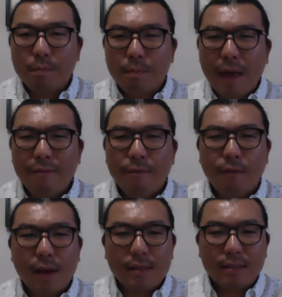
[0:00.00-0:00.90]
that
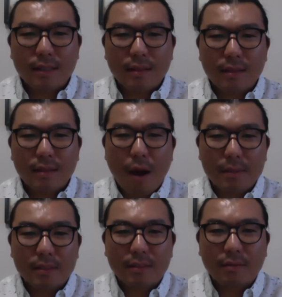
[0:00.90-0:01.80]
phrasing, the
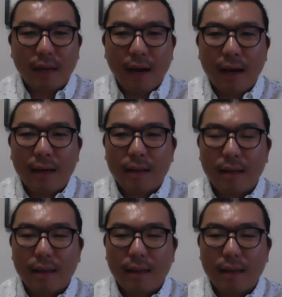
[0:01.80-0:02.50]
promises of God,